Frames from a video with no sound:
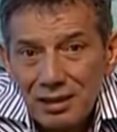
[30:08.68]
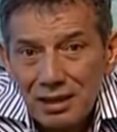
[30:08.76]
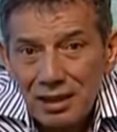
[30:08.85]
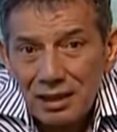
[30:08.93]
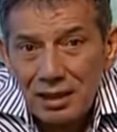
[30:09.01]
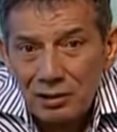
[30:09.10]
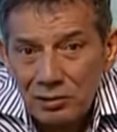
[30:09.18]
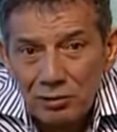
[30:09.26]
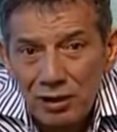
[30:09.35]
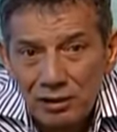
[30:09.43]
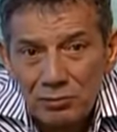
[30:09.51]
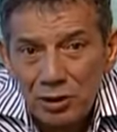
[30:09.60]
And I knew
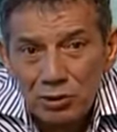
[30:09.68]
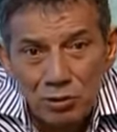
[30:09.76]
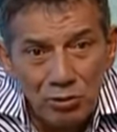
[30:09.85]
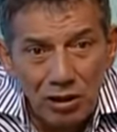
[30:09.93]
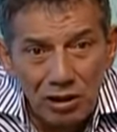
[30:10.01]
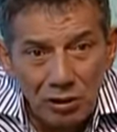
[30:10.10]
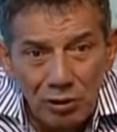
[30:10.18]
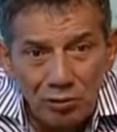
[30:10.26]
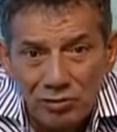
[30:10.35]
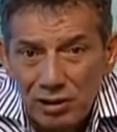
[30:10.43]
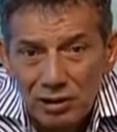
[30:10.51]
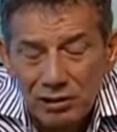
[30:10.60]
that when you are
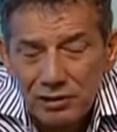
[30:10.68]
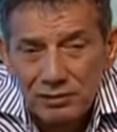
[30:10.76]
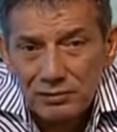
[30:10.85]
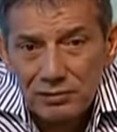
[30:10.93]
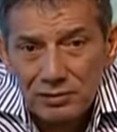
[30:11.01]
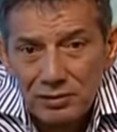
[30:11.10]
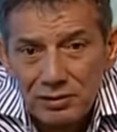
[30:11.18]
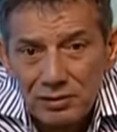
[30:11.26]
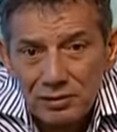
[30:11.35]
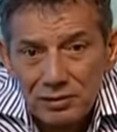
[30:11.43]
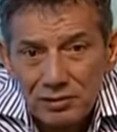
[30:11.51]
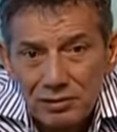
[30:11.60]
alone there,
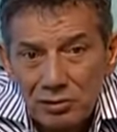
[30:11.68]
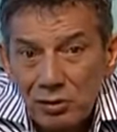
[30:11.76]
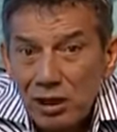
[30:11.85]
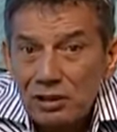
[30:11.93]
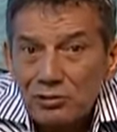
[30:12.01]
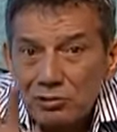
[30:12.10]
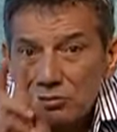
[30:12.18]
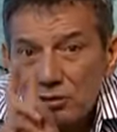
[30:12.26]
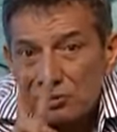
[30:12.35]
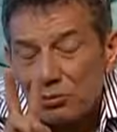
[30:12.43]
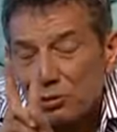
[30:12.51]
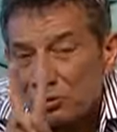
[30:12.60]
you have to
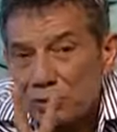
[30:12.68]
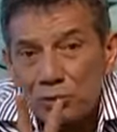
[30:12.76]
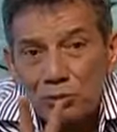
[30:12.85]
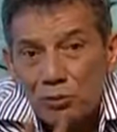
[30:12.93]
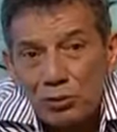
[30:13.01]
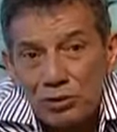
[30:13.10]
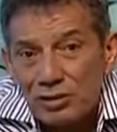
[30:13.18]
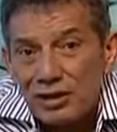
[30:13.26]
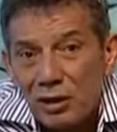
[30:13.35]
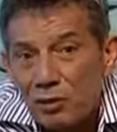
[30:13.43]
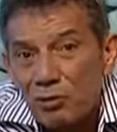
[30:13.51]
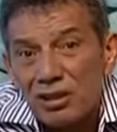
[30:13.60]
deal with two words that
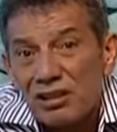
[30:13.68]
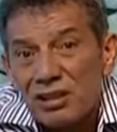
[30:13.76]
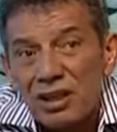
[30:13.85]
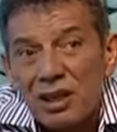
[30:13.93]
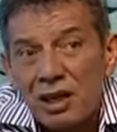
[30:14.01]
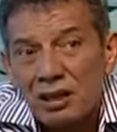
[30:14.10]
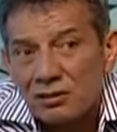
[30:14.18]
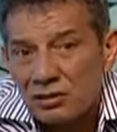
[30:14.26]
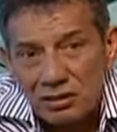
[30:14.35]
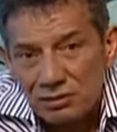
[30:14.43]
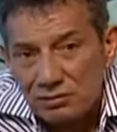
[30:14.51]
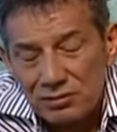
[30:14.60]
are always going to
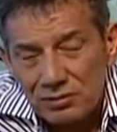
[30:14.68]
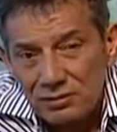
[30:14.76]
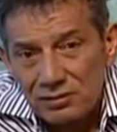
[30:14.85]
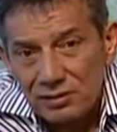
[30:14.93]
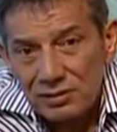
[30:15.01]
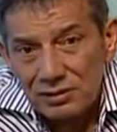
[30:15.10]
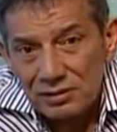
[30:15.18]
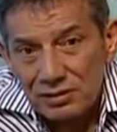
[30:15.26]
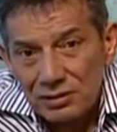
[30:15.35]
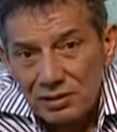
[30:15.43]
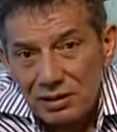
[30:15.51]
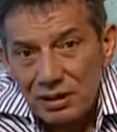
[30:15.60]
haunt you,
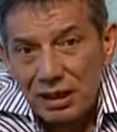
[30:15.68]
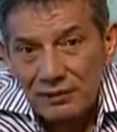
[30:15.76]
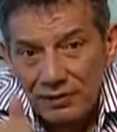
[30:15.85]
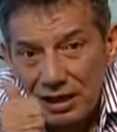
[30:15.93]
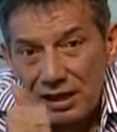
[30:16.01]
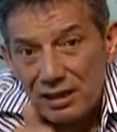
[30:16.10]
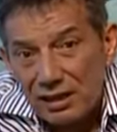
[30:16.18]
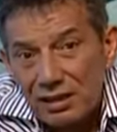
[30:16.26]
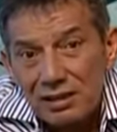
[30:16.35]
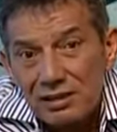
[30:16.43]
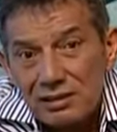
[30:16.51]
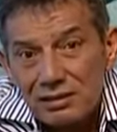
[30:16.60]
and that
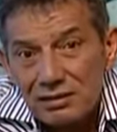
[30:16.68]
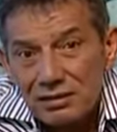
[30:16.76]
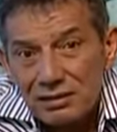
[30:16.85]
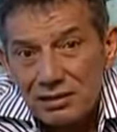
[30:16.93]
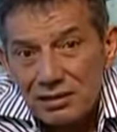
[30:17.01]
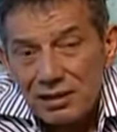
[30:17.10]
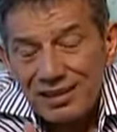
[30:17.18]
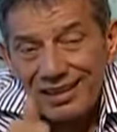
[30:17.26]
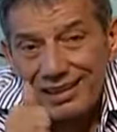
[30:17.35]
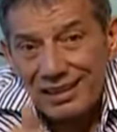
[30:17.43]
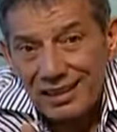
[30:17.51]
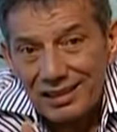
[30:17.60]
is
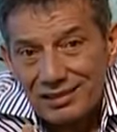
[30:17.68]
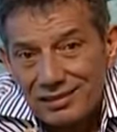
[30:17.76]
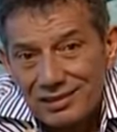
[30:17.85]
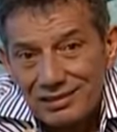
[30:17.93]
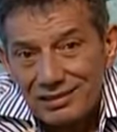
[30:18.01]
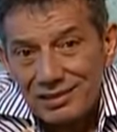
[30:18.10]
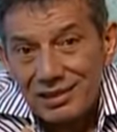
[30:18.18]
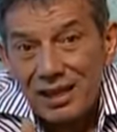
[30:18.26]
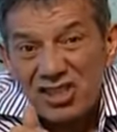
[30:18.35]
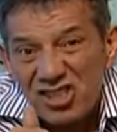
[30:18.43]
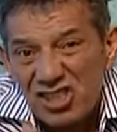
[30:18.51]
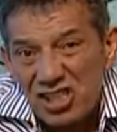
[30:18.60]
guilt
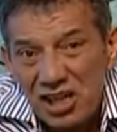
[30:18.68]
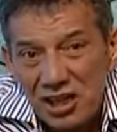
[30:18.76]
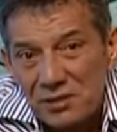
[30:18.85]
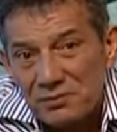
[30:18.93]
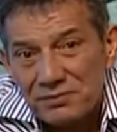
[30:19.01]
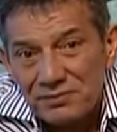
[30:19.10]
and shame